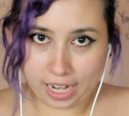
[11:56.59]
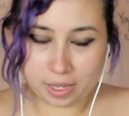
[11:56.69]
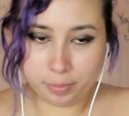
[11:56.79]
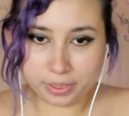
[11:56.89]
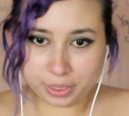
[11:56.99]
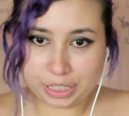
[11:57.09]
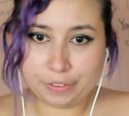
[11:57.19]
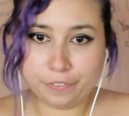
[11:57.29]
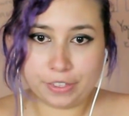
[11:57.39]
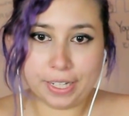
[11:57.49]
I
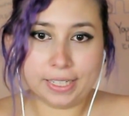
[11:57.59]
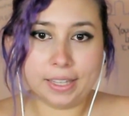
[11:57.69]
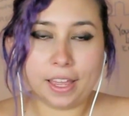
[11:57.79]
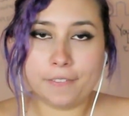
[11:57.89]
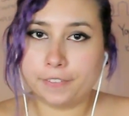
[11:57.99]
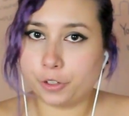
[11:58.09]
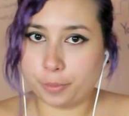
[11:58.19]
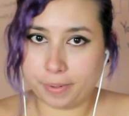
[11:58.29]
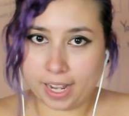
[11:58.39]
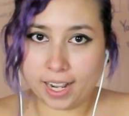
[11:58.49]
believed they left
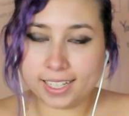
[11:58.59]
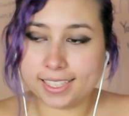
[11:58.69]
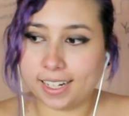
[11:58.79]
her behind.